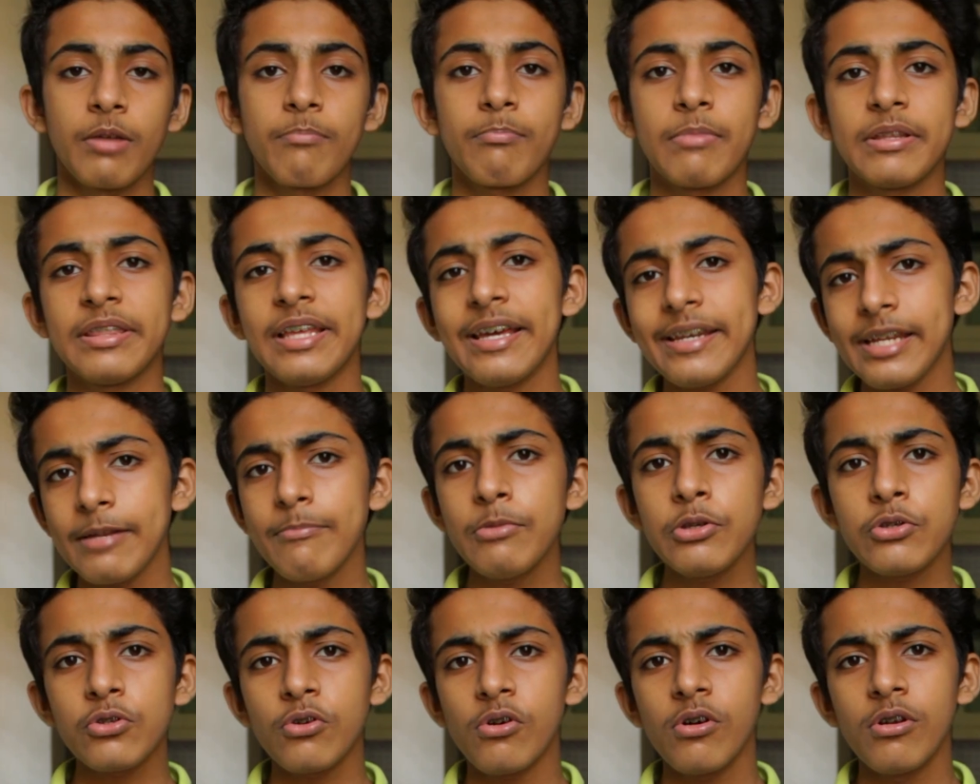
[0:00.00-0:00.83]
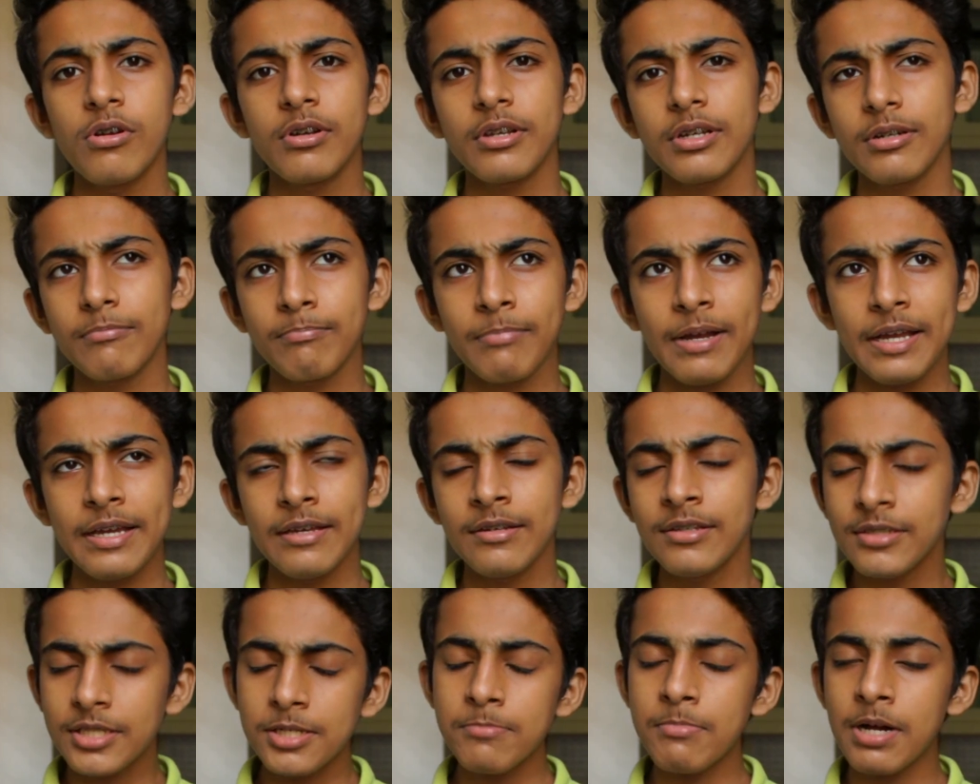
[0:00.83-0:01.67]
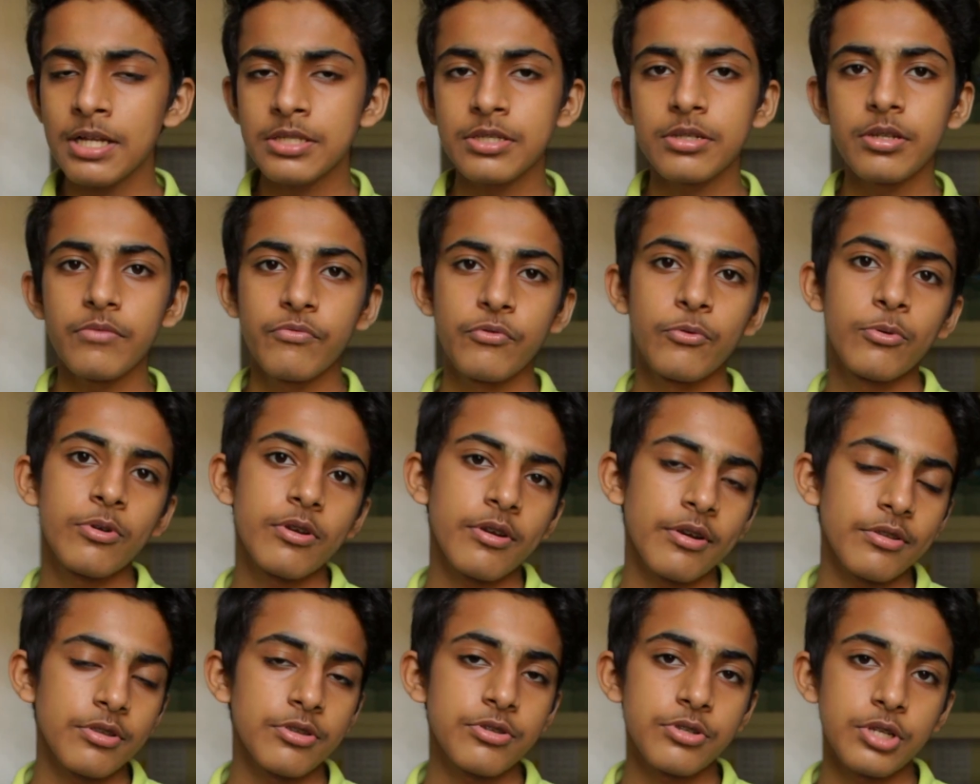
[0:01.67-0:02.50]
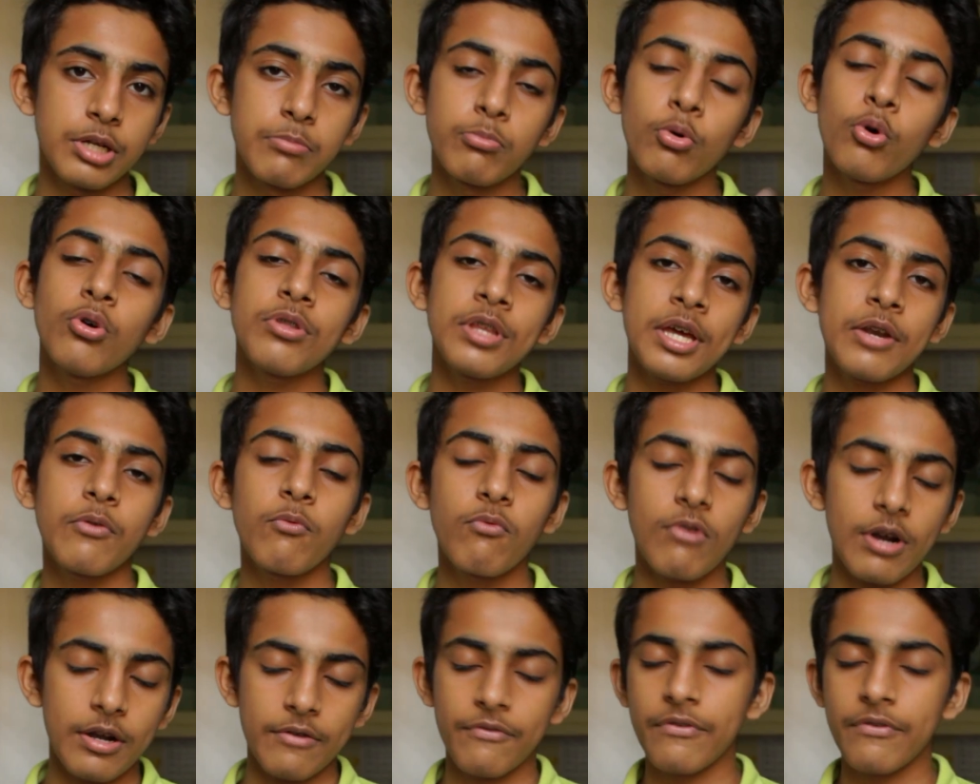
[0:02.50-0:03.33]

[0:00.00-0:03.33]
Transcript: But that can be solved by a little margin if you register more than one